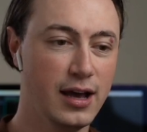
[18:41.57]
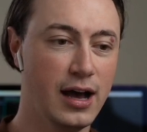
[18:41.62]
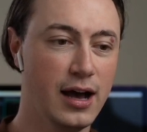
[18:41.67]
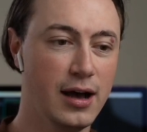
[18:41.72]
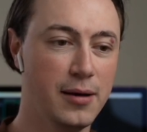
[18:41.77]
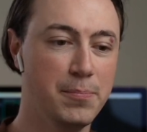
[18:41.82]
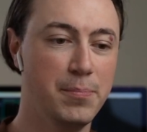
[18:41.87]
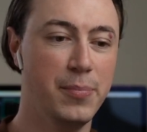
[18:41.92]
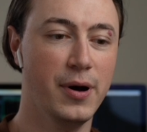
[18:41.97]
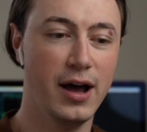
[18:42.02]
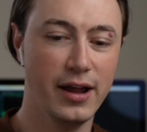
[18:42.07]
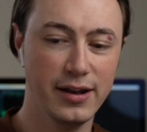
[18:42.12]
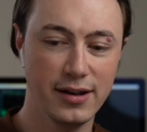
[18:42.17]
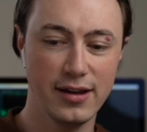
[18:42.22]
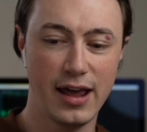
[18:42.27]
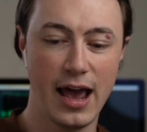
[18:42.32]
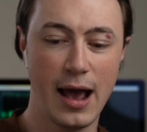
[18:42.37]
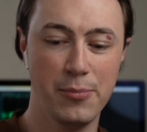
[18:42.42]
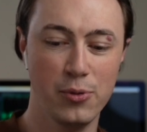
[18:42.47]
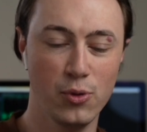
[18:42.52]

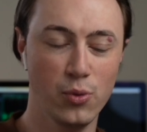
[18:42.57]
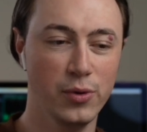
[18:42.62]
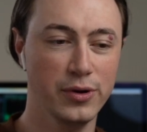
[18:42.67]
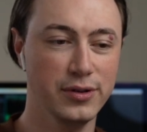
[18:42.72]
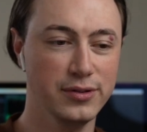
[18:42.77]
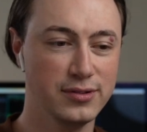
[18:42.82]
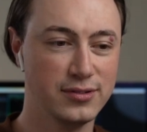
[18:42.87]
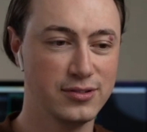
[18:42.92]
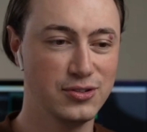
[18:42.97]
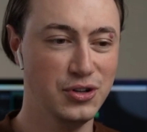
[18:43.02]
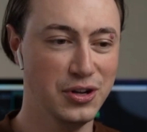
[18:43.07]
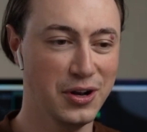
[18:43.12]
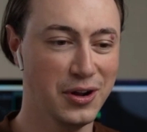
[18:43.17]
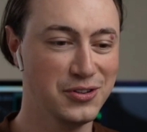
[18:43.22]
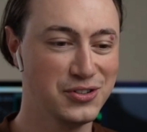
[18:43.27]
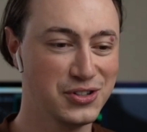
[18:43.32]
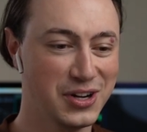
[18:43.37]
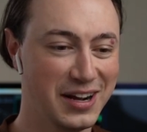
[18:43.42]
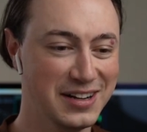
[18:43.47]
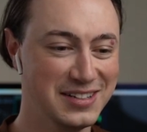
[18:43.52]
But Apple was,
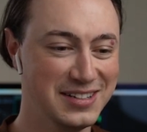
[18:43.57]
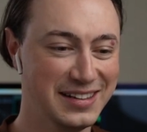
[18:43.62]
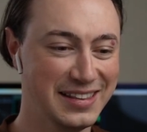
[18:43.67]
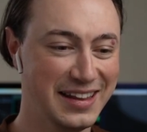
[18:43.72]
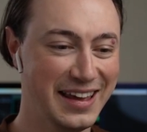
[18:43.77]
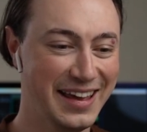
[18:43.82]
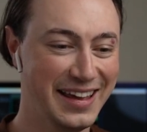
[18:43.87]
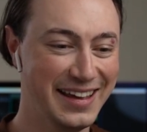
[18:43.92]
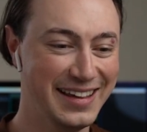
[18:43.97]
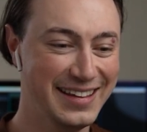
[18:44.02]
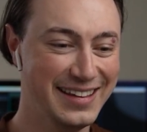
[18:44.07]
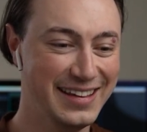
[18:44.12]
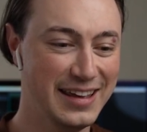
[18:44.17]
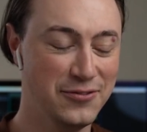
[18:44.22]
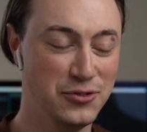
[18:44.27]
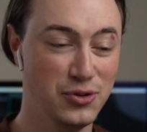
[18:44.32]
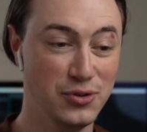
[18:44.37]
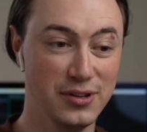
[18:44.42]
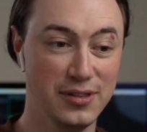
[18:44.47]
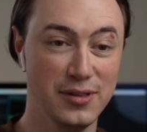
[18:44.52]
charging
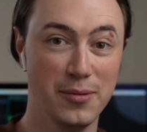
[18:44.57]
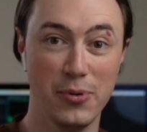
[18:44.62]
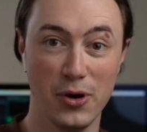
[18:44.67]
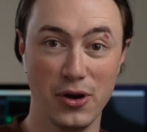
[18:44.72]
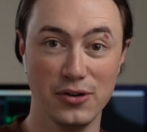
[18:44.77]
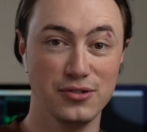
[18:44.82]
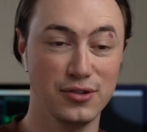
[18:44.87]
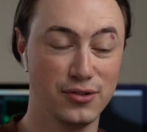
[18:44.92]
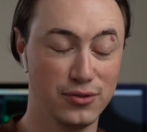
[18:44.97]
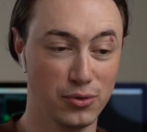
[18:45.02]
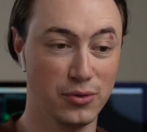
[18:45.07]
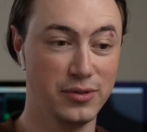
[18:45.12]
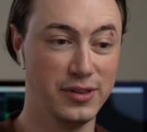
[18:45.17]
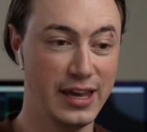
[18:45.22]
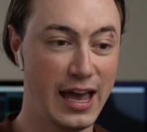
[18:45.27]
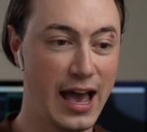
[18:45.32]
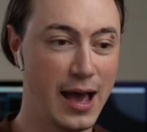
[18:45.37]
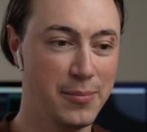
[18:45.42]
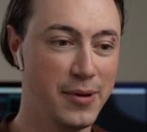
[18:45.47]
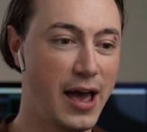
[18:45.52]
if you did the purchase through
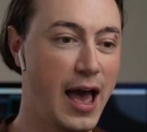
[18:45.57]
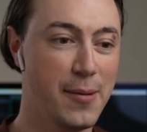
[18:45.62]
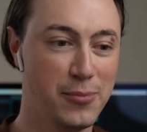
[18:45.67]
the app,